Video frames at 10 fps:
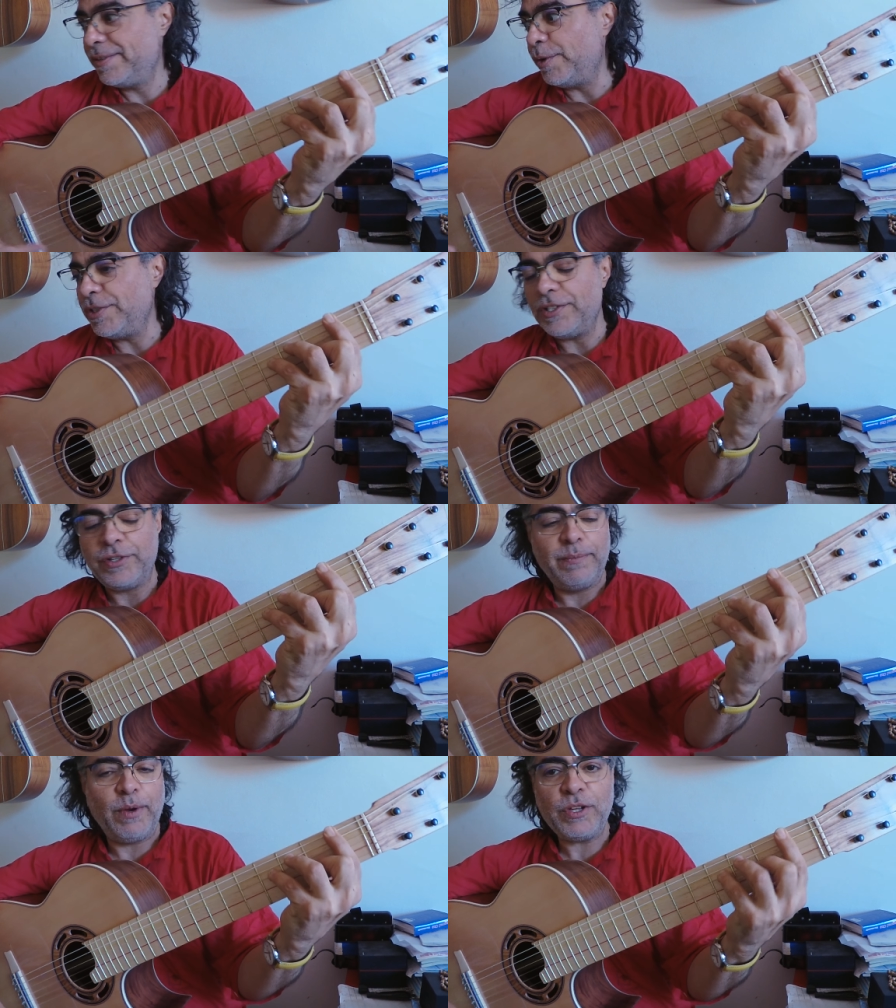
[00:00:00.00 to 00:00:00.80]
it's
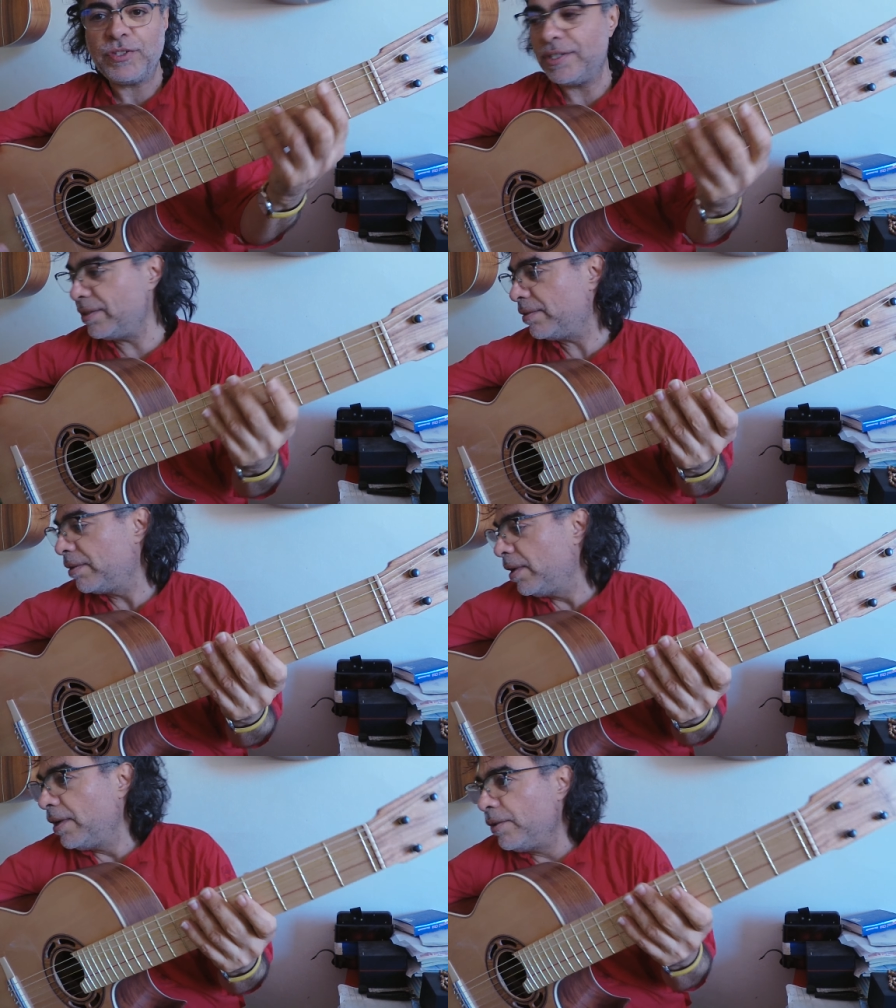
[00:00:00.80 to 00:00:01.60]
almost
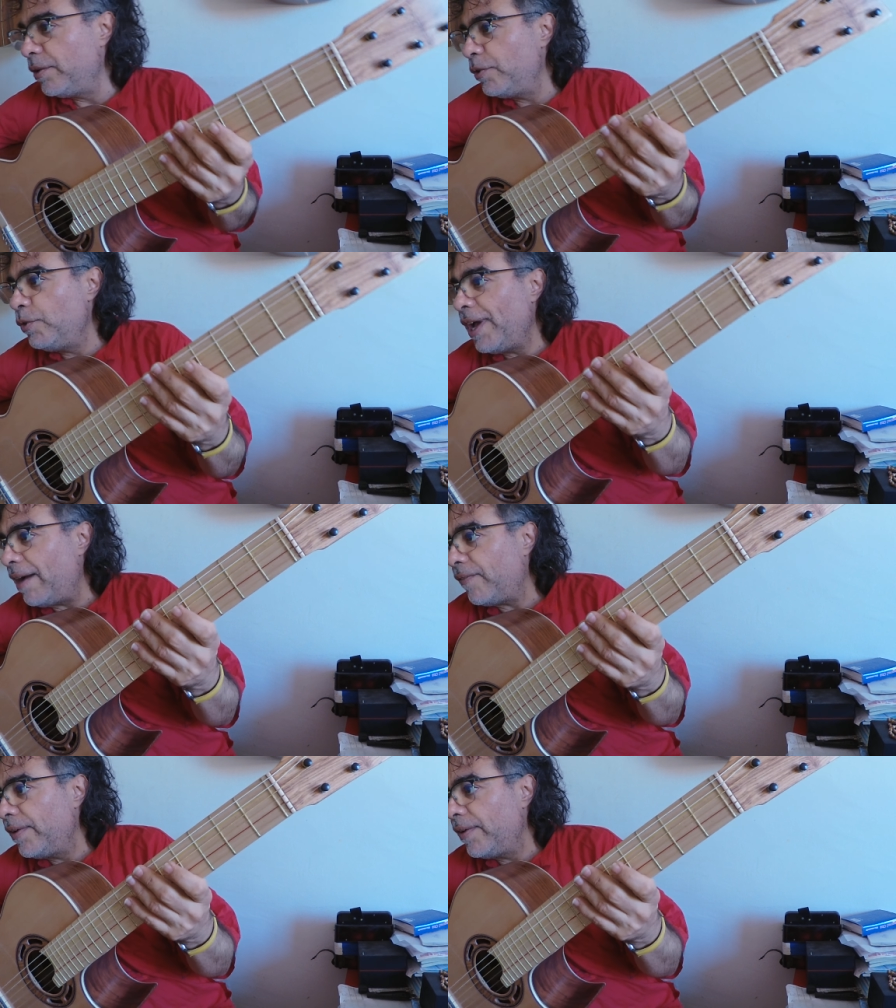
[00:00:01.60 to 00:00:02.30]
you know you have